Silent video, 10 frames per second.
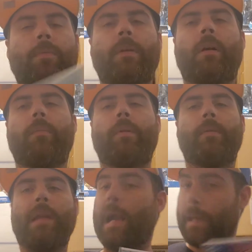copy.
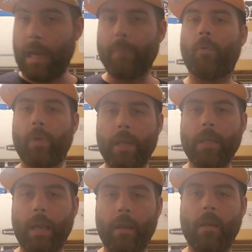Not a 9.8
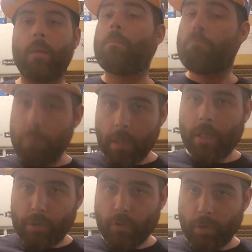candidate, but it
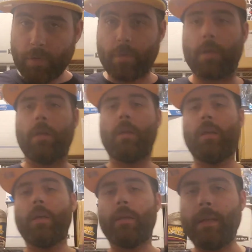is crispy.
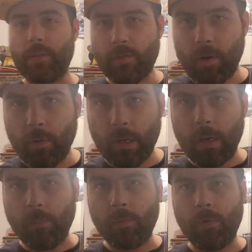Deathstroke
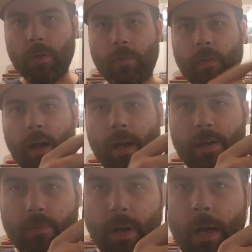number 1,
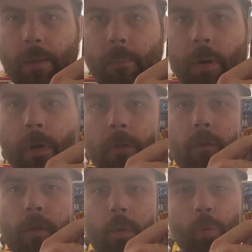signed by
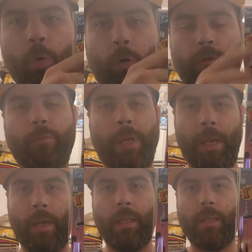Marv
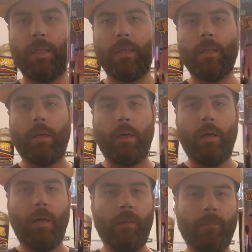Wolfman.
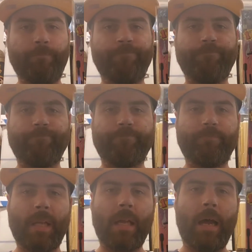
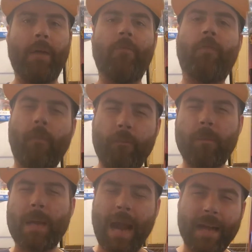I'm
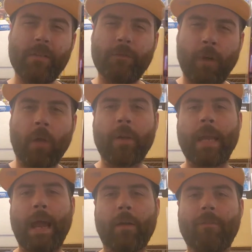kind of falling
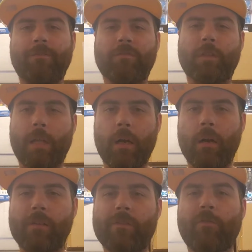out of
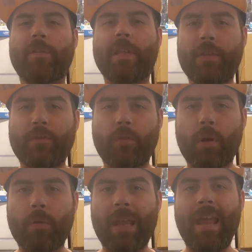love with
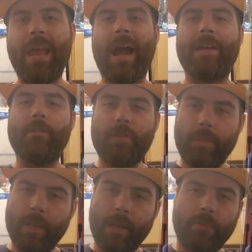Deathstroke. I used to
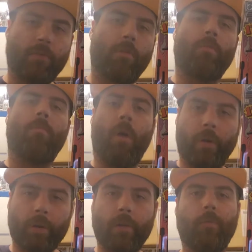be a Deathstroke
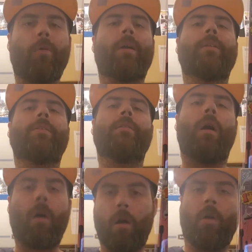mark, wanted
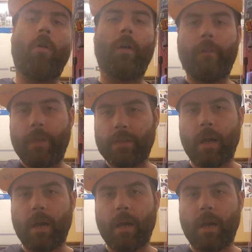all of his